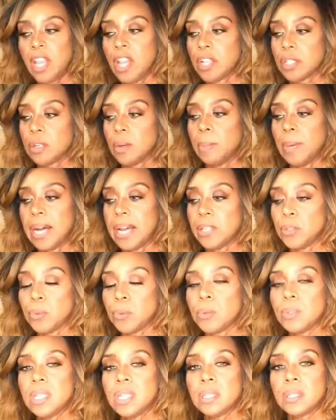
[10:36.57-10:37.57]
So by
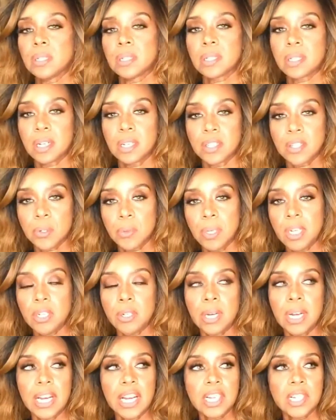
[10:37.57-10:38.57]
using the sunscreen,
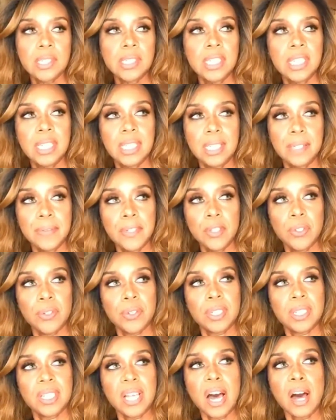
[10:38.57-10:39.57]
you're actually giving
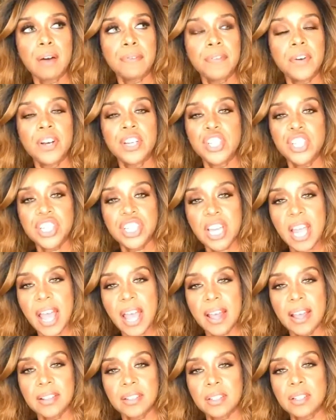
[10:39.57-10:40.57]
yourself a
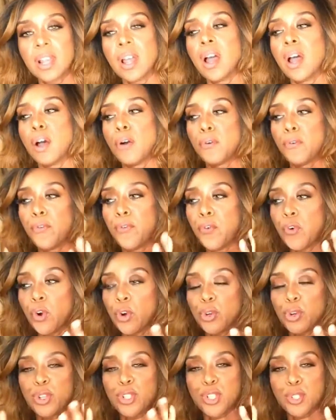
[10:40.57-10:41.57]
chance for
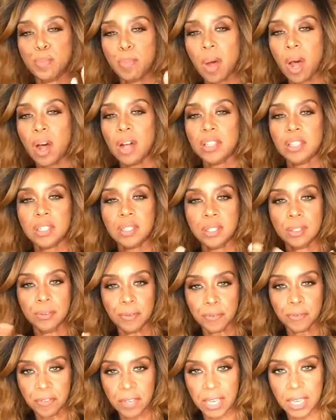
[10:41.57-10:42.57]
your spots to
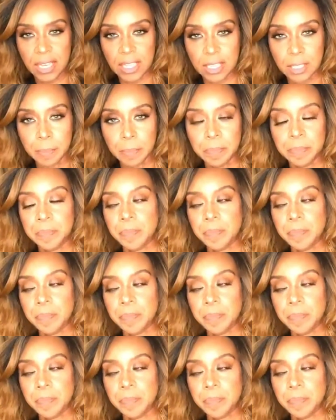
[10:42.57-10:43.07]
fade.